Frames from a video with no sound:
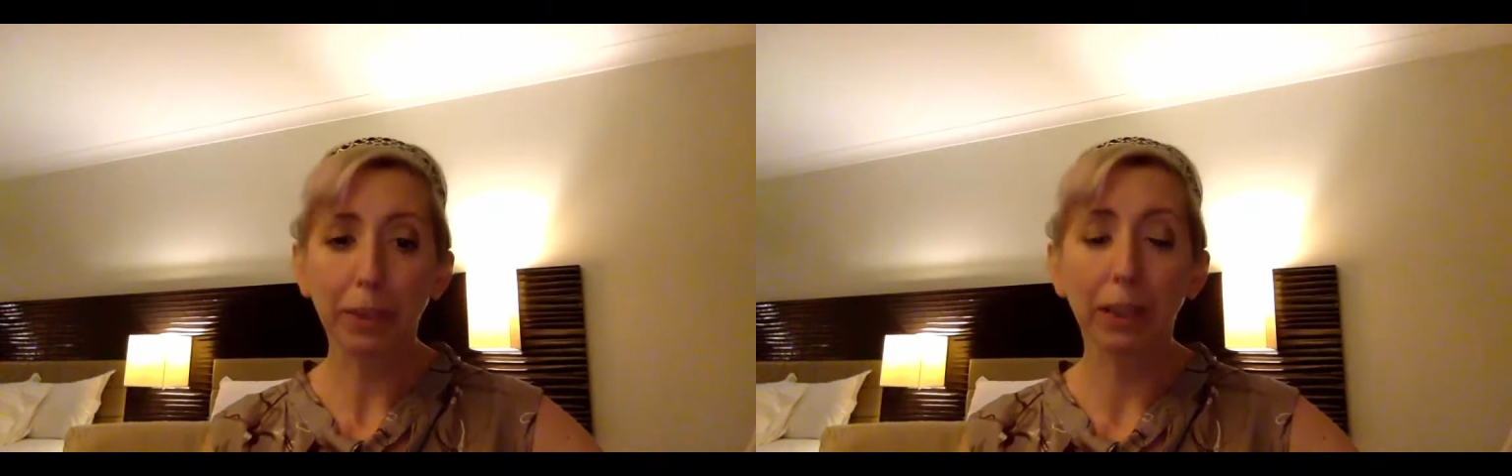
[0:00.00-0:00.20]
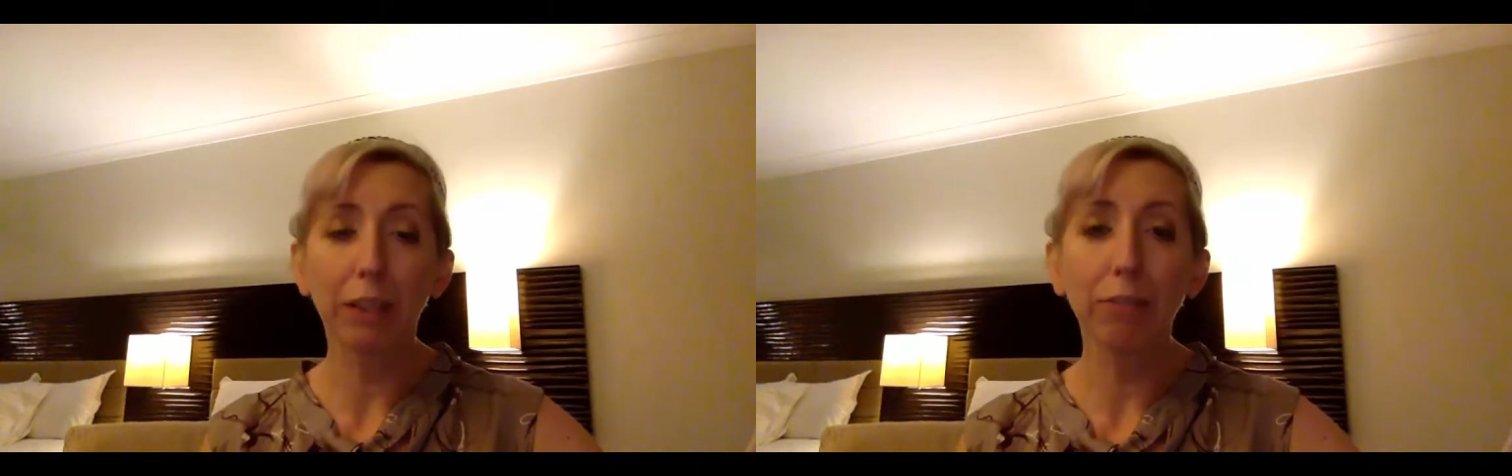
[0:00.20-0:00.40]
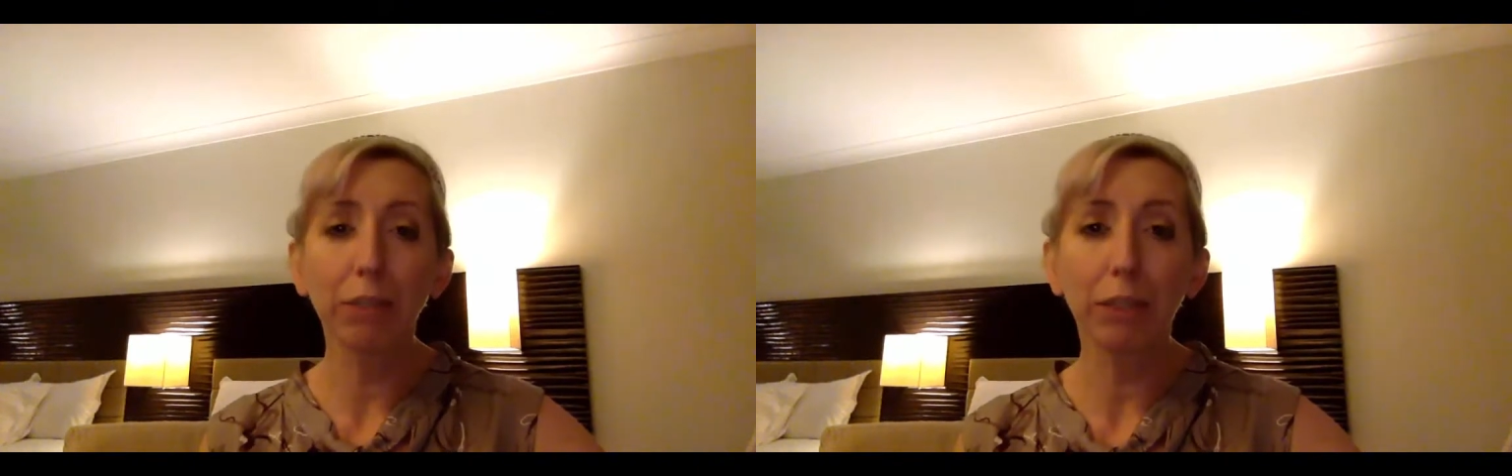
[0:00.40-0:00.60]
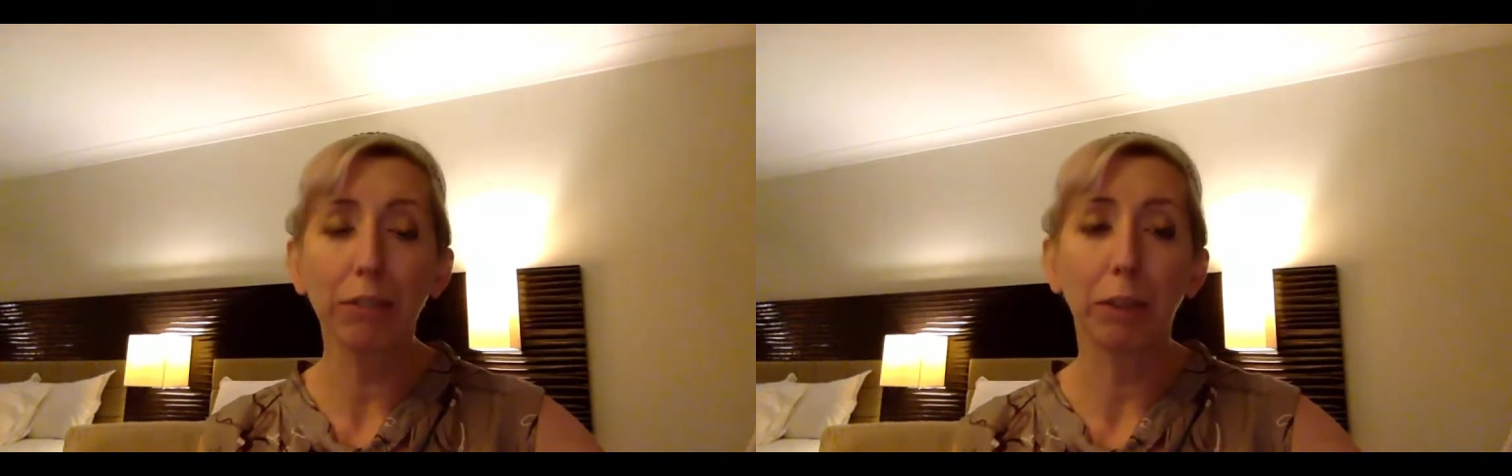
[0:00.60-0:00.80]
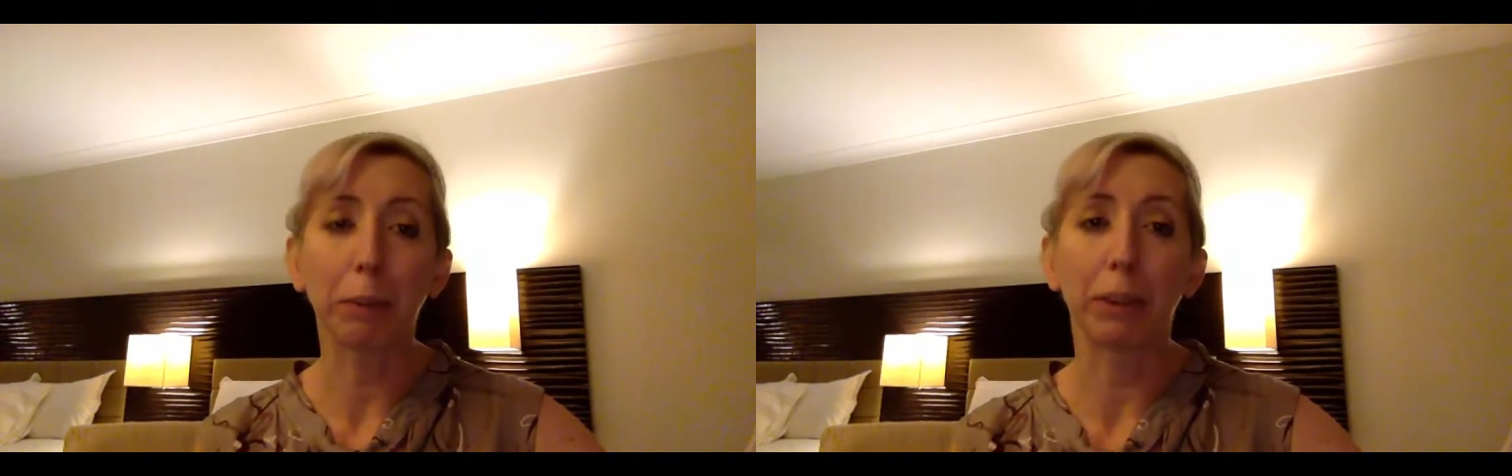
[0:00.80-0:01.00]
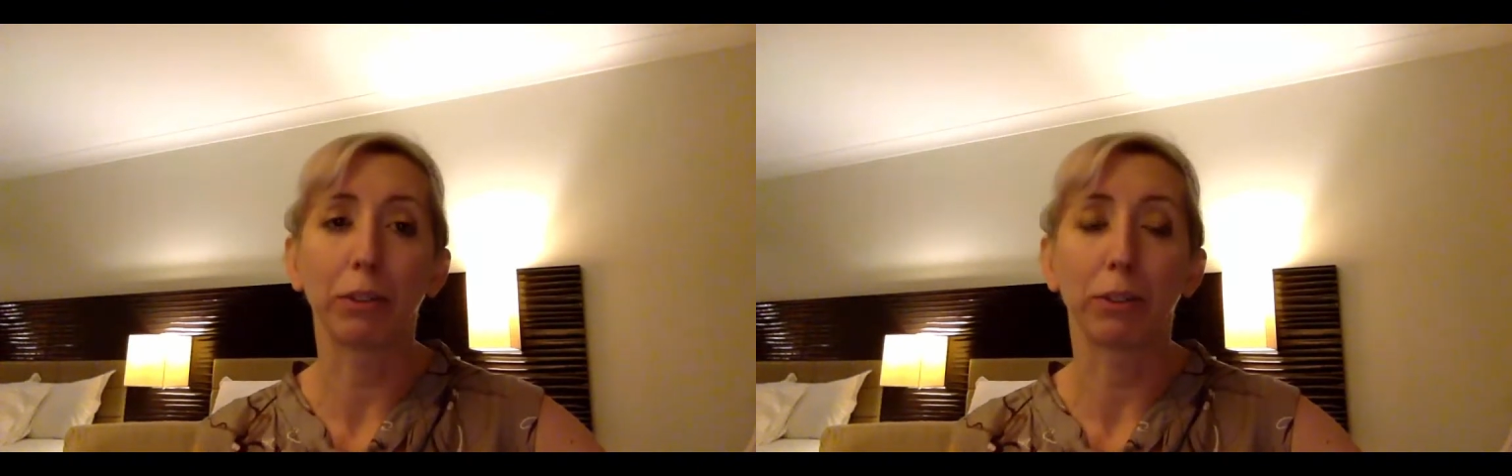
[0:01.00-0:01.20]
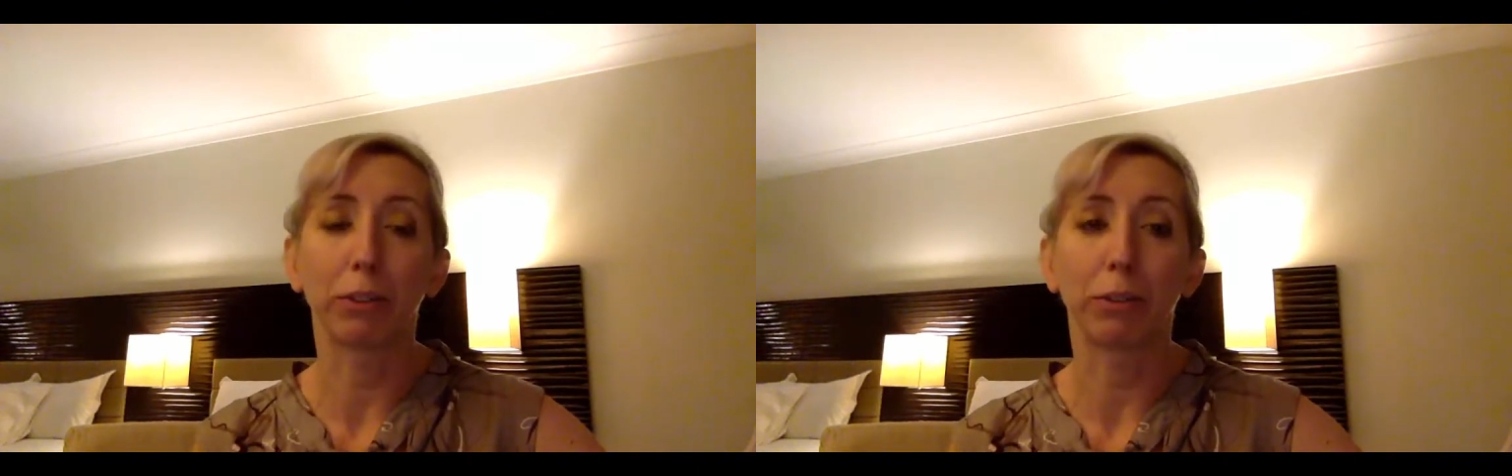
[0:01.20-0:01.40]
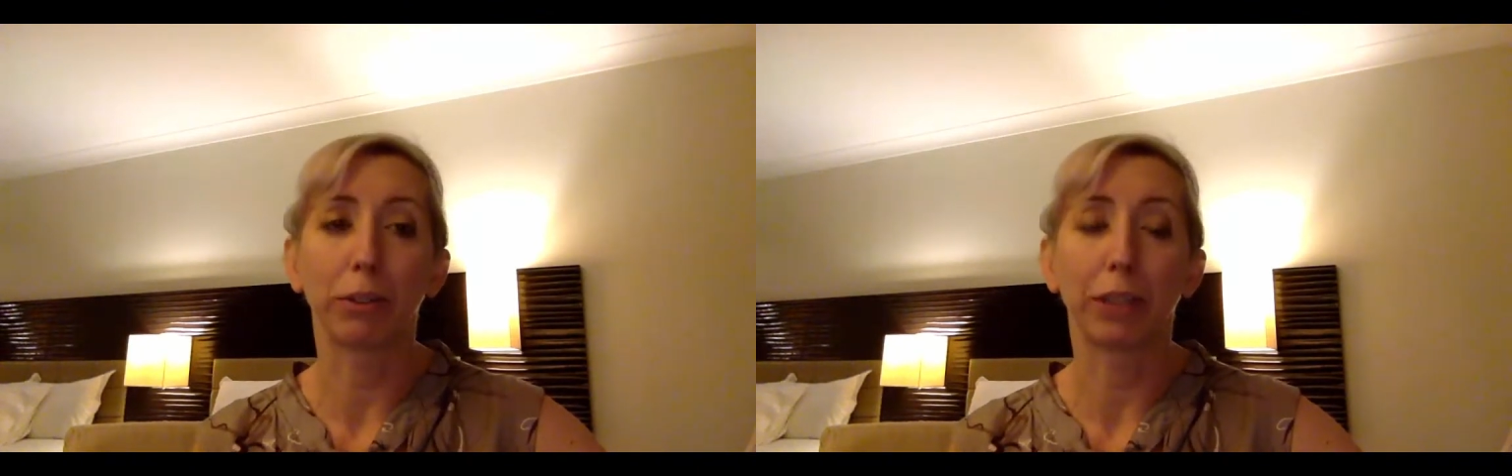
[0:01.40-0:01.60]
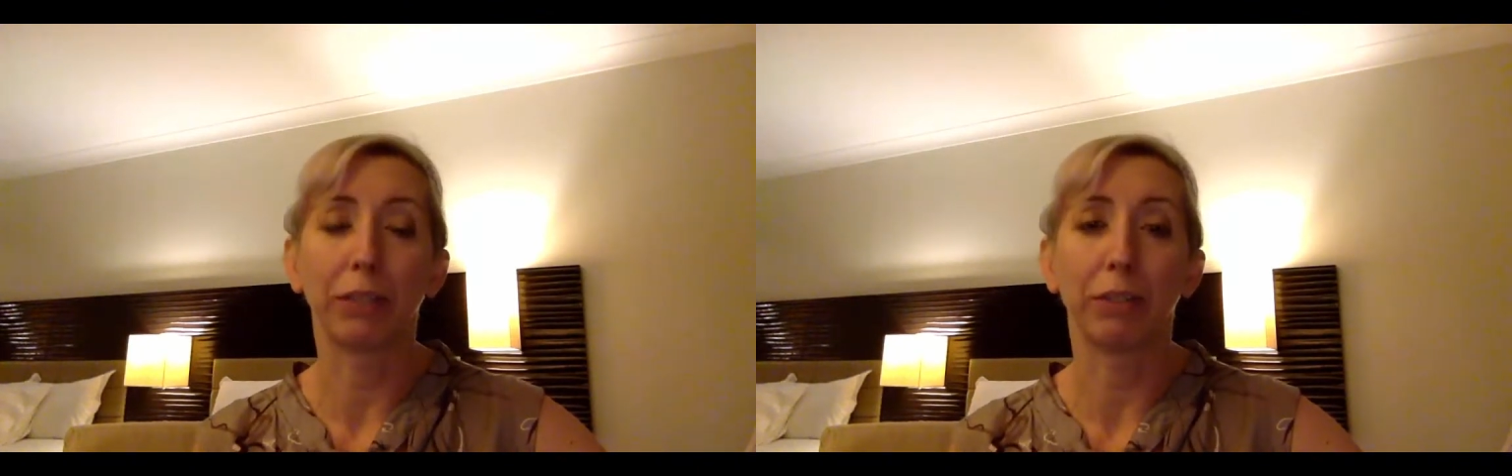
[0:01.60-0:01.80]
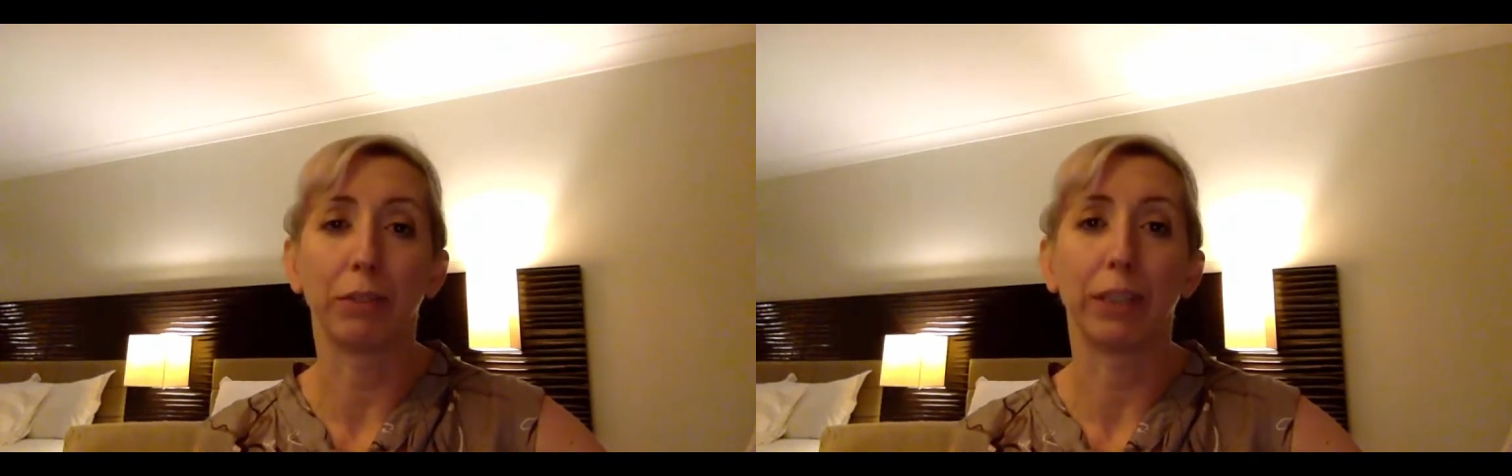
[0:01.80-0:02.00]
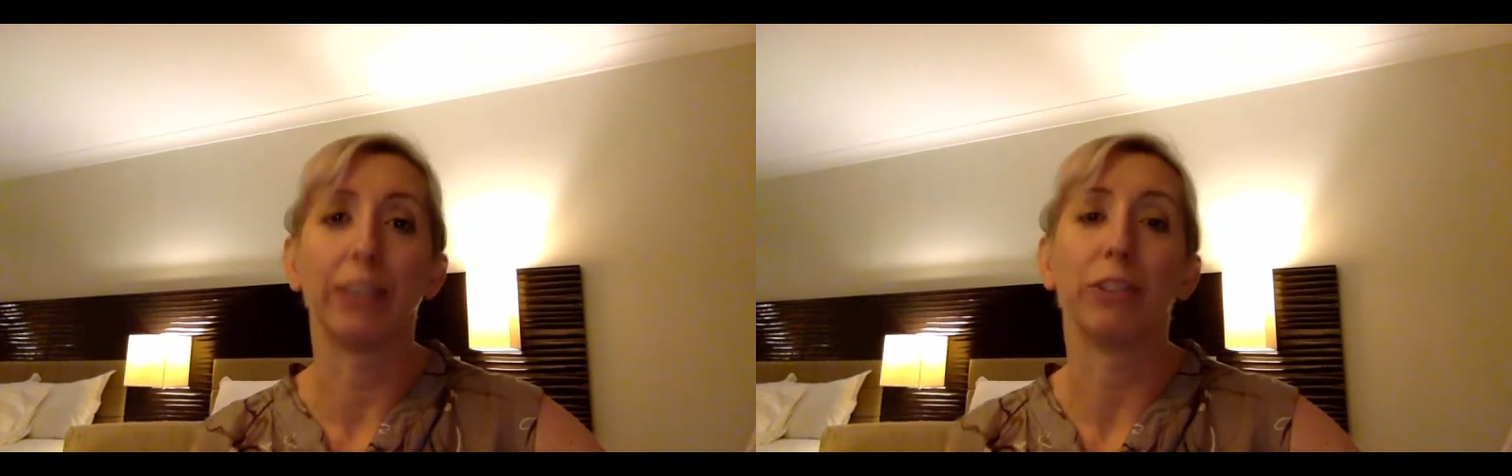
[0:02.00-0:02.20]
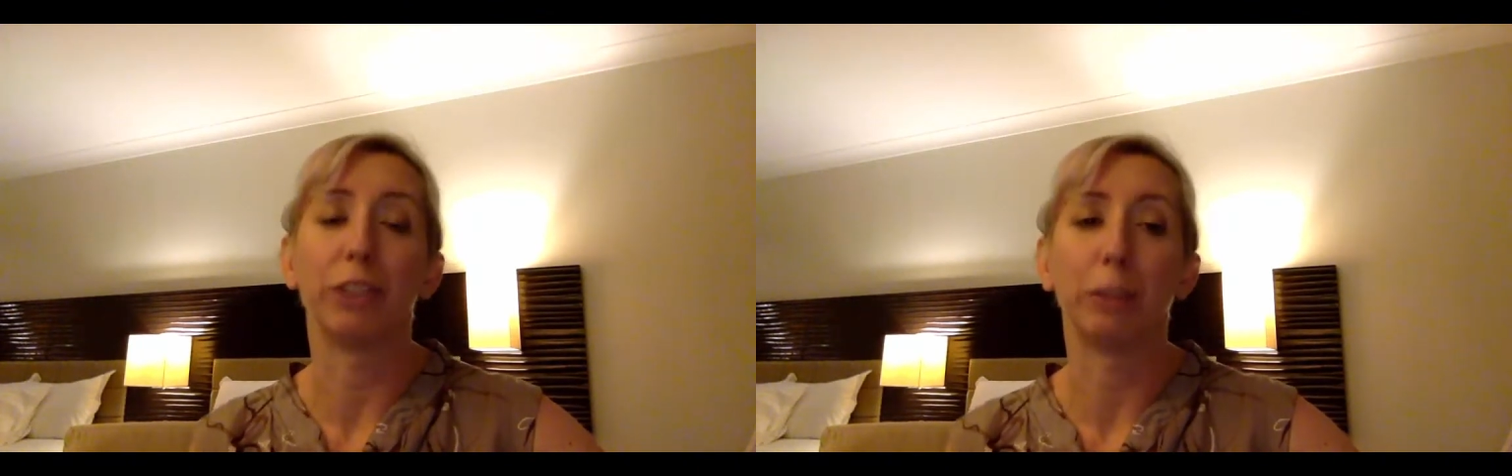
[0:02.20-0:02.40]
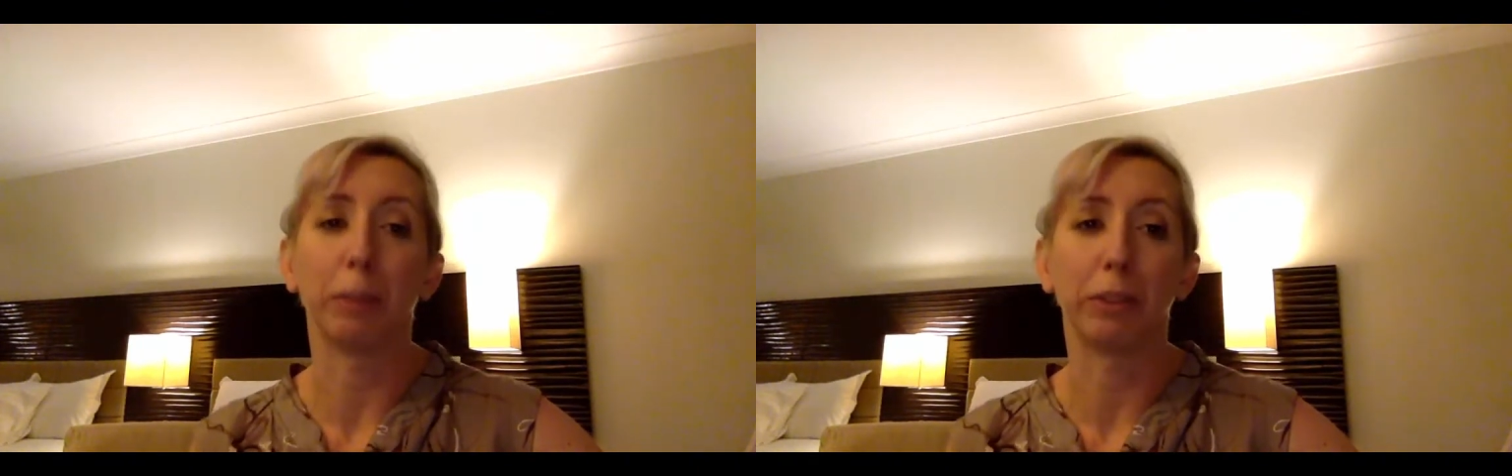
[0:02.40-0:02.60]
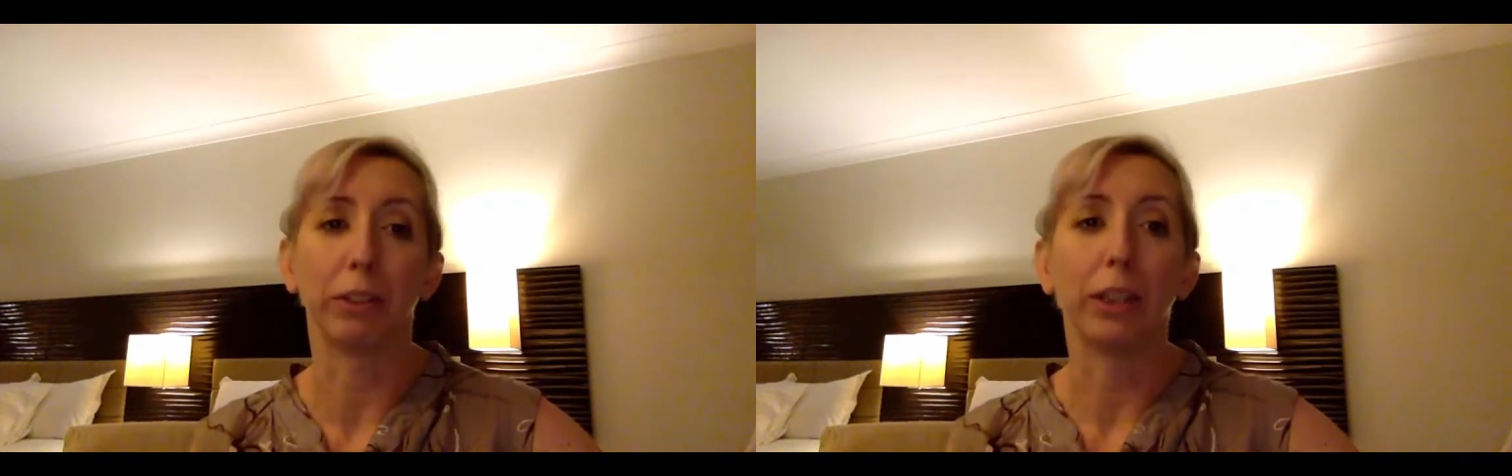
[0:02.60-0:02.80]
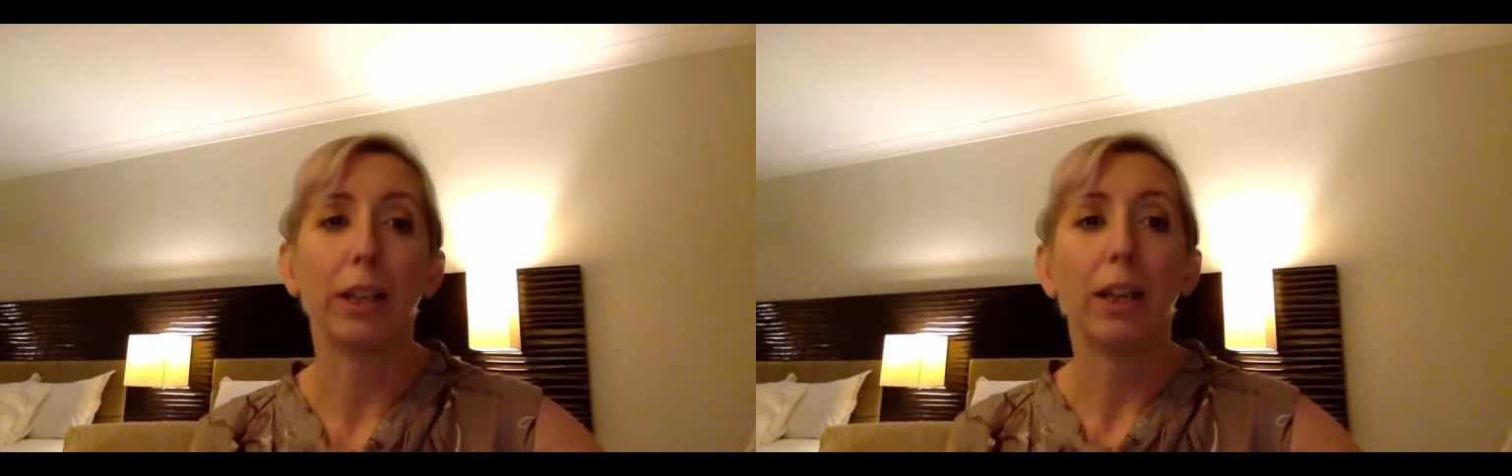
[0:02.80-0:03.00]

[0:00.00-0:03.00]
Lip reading: And they really, really pissed off Kevin and Vicky, as you can imagine.